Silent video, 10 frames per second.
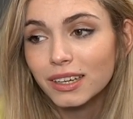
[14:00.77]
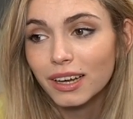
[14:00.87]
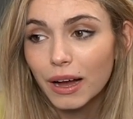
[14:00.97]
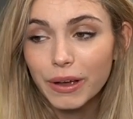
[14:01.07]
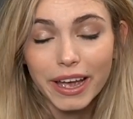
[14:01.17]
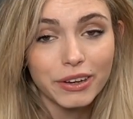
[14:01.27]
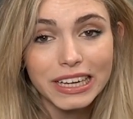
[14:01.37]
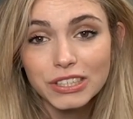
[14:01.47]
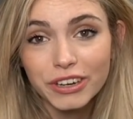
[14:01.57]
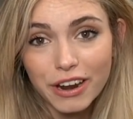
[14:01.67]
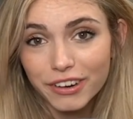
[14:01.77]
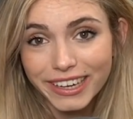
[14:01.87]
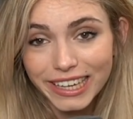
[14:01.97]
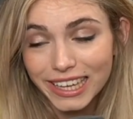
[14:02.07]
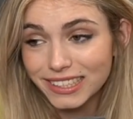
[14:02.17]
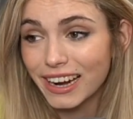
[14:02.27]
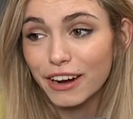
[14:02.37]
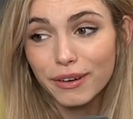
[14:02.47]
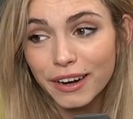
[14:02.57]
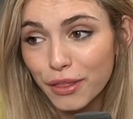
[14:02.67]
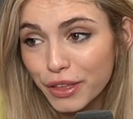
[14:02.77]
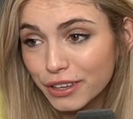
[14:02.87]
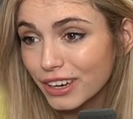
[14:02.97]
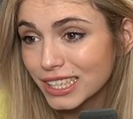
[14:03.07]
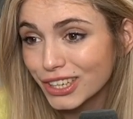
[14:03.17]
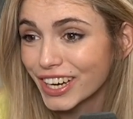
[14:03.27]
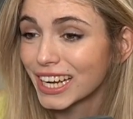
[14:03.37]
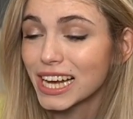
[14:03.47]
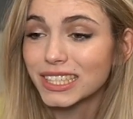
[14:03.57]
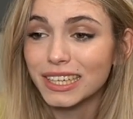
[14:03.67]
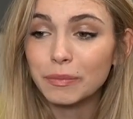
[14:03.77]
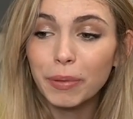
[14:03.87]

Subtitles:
Okay, you guys are never gonna guess it. I really don't think you guys are gonna guess it.